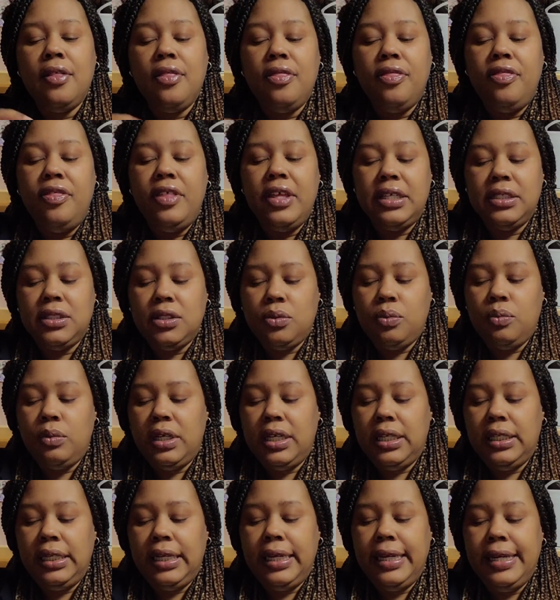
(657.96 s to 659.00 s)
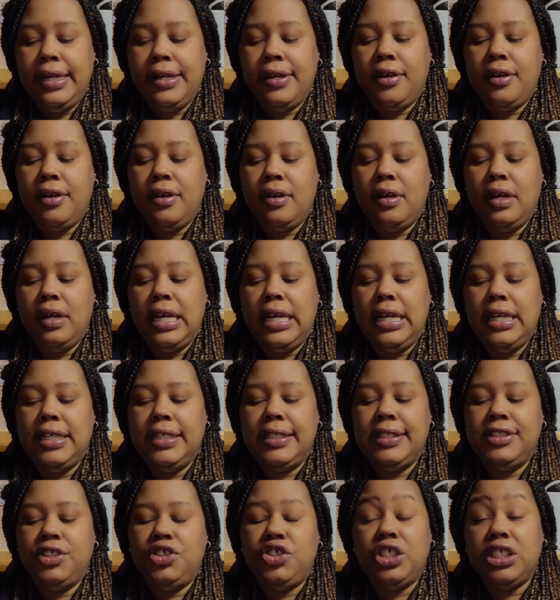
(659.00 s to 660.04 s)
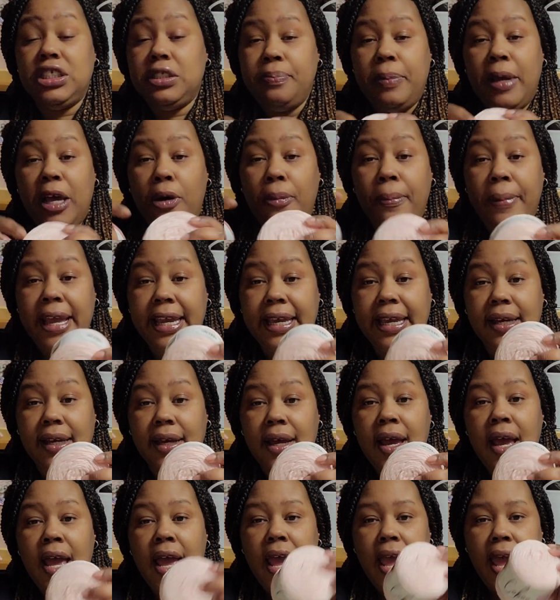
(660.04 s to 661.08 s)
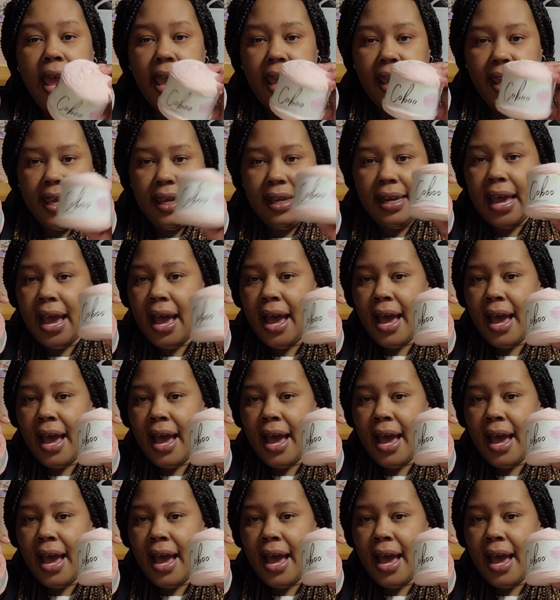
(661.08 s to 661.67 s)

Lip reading: this one here is just pale pink, and